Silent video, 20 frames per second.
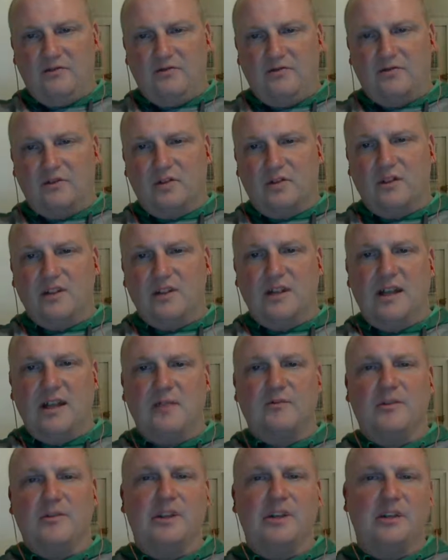
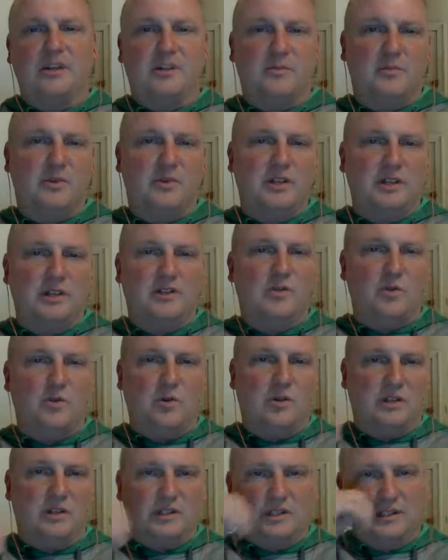collaborated to put
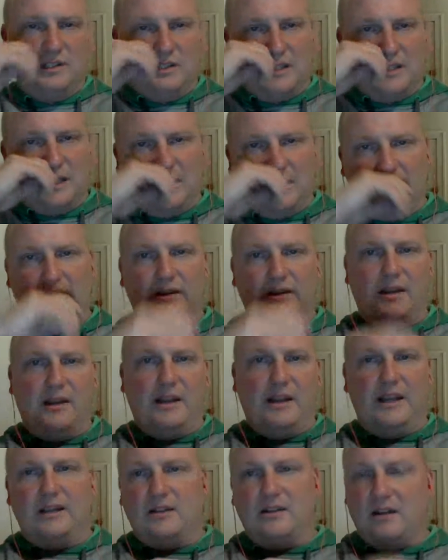courses
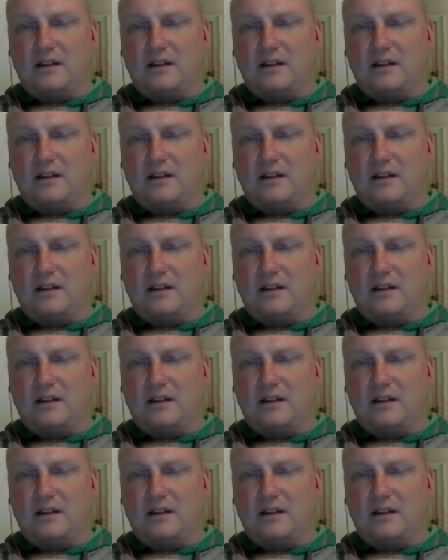online,